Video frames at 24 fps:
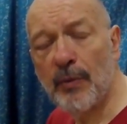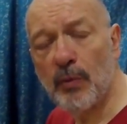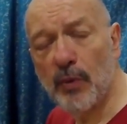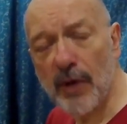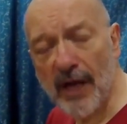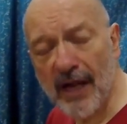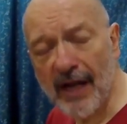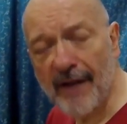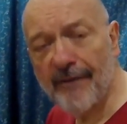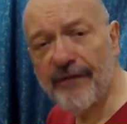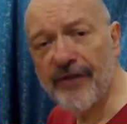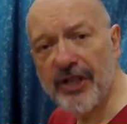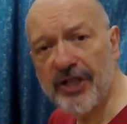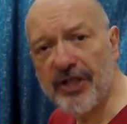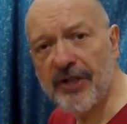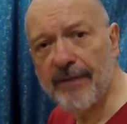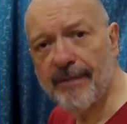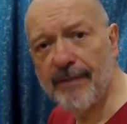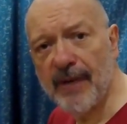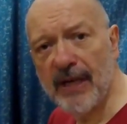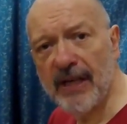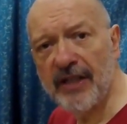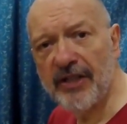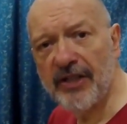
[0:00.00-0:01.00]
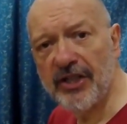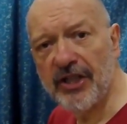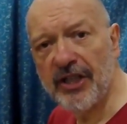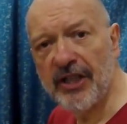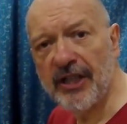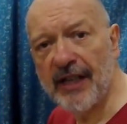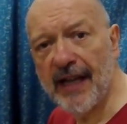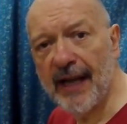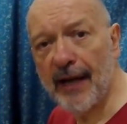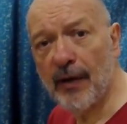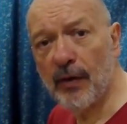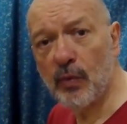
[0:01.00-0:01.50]
We have this ability
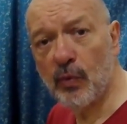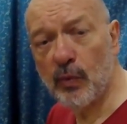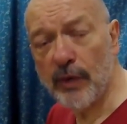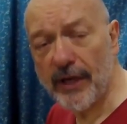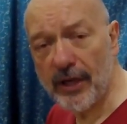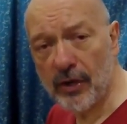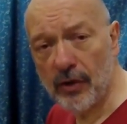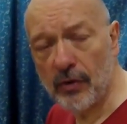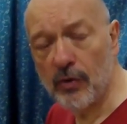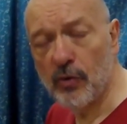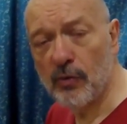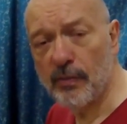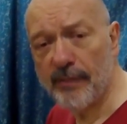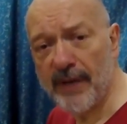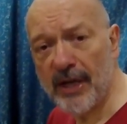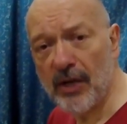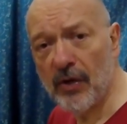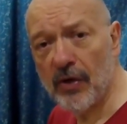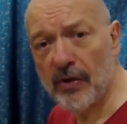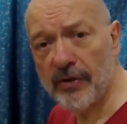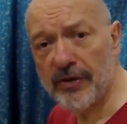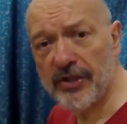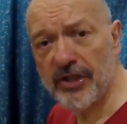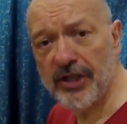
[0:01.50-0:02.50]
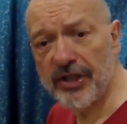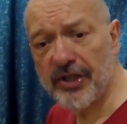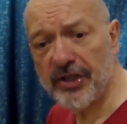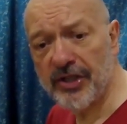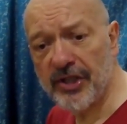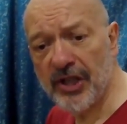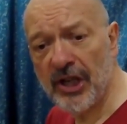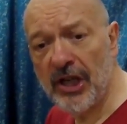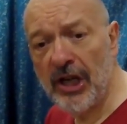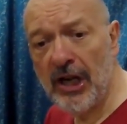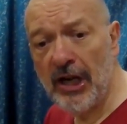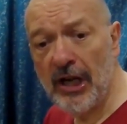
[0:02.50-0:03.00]
now. We can all be
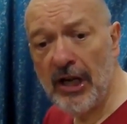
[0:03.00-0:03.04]
artists.